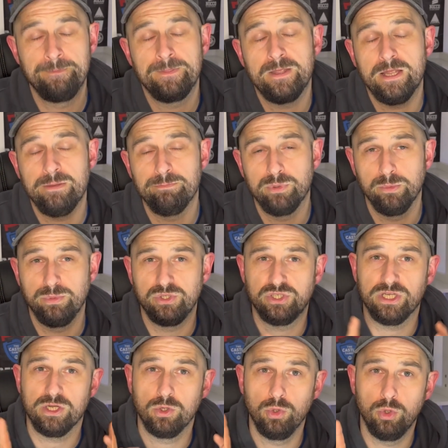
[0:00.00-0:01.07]
in
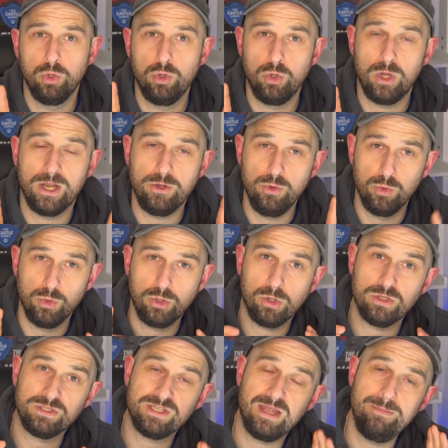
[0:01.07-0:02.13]
publishing low and no
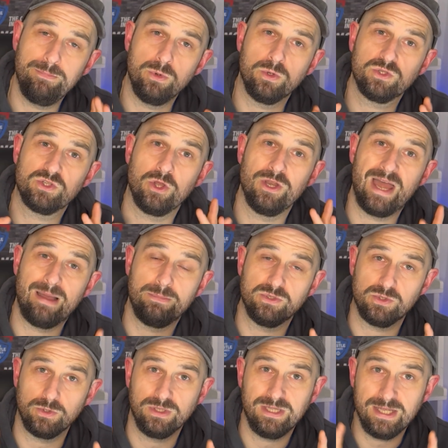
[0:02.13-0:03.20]
content books on
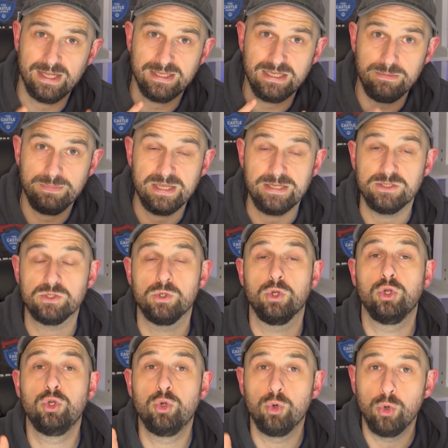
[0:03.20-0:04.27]
Amazon KDP.
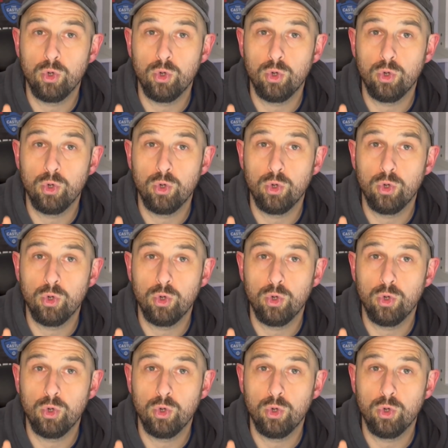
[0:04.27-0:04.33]
So go